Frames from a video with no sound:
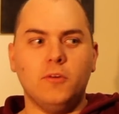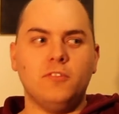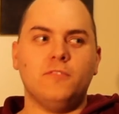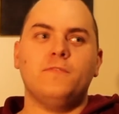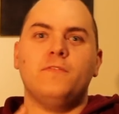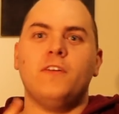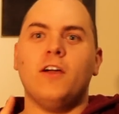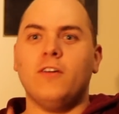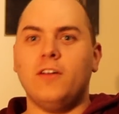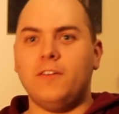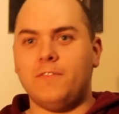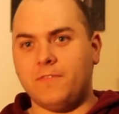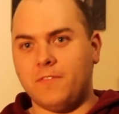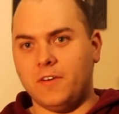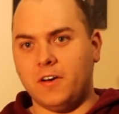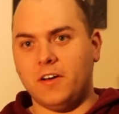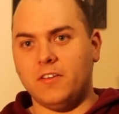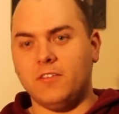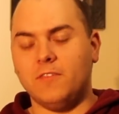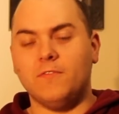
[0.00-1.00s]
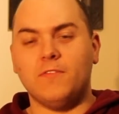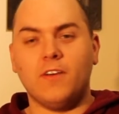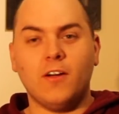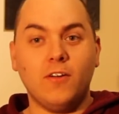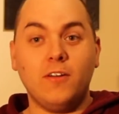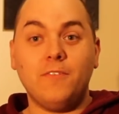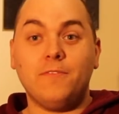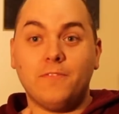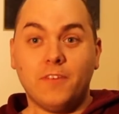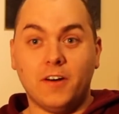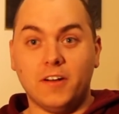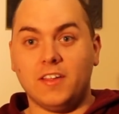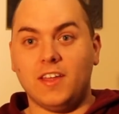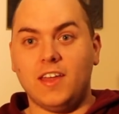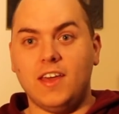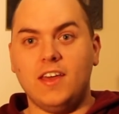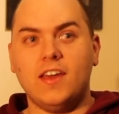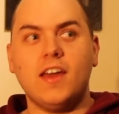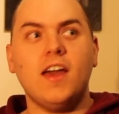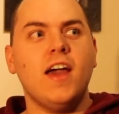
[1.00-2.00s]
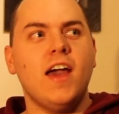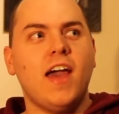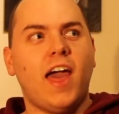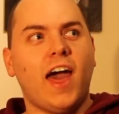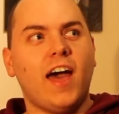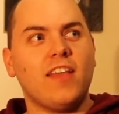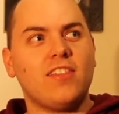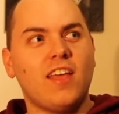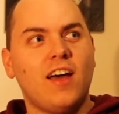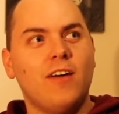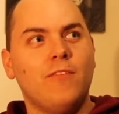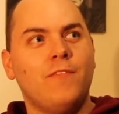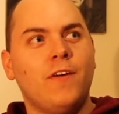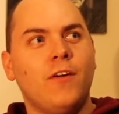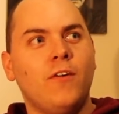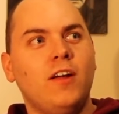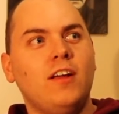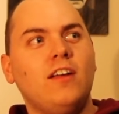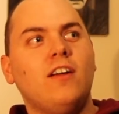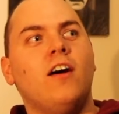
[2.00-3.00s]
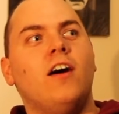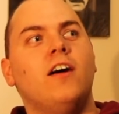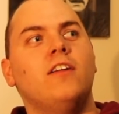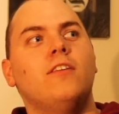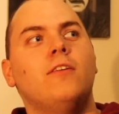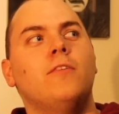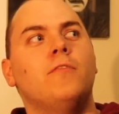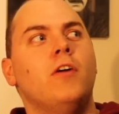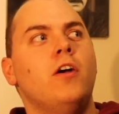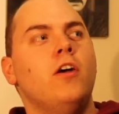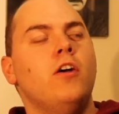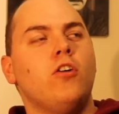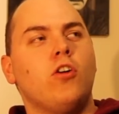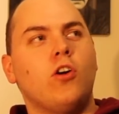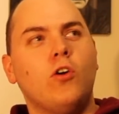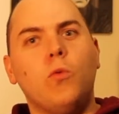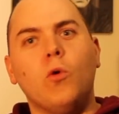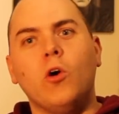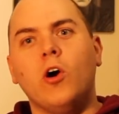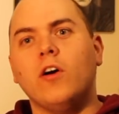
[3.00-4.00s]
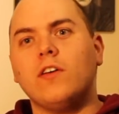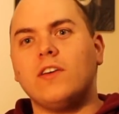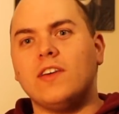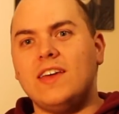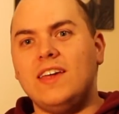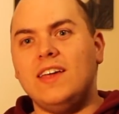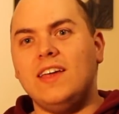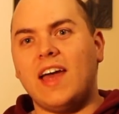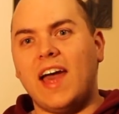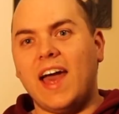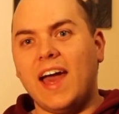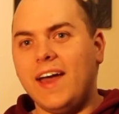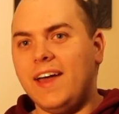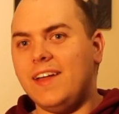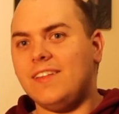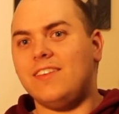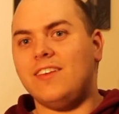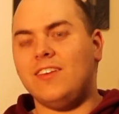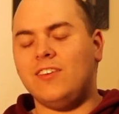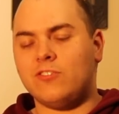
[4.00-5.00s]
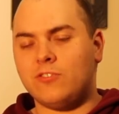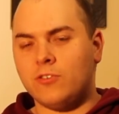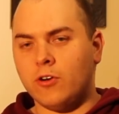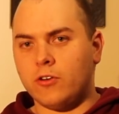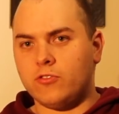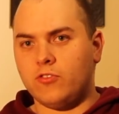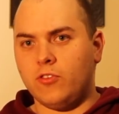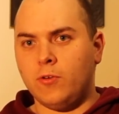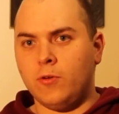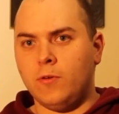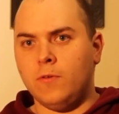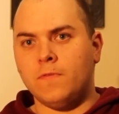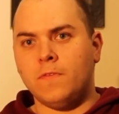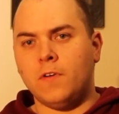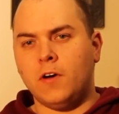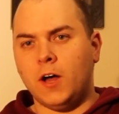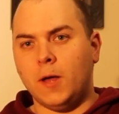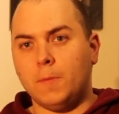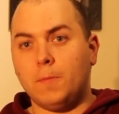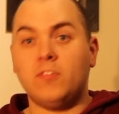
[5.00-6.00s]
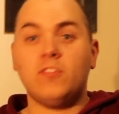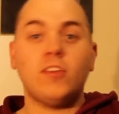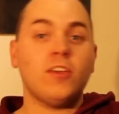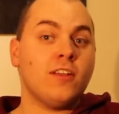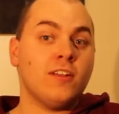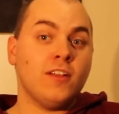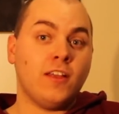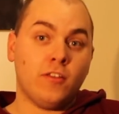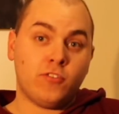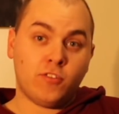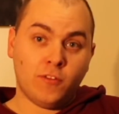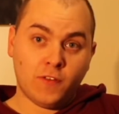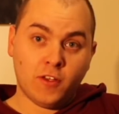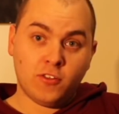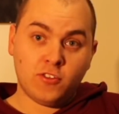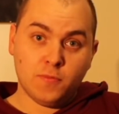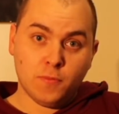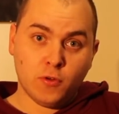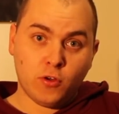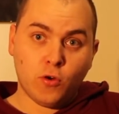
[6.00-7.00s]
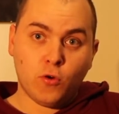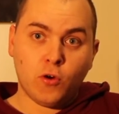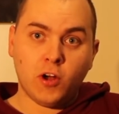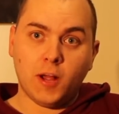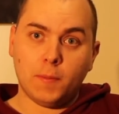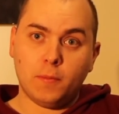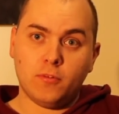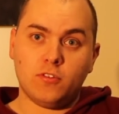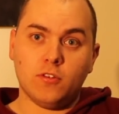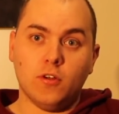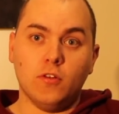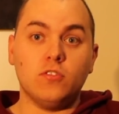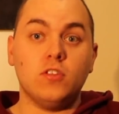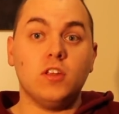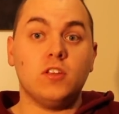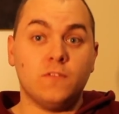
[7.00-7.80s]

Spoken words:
was very fun, very funny, had that very kind of quirky 80s Doctor Who vibe, particularly a Sylvester McCoy episode.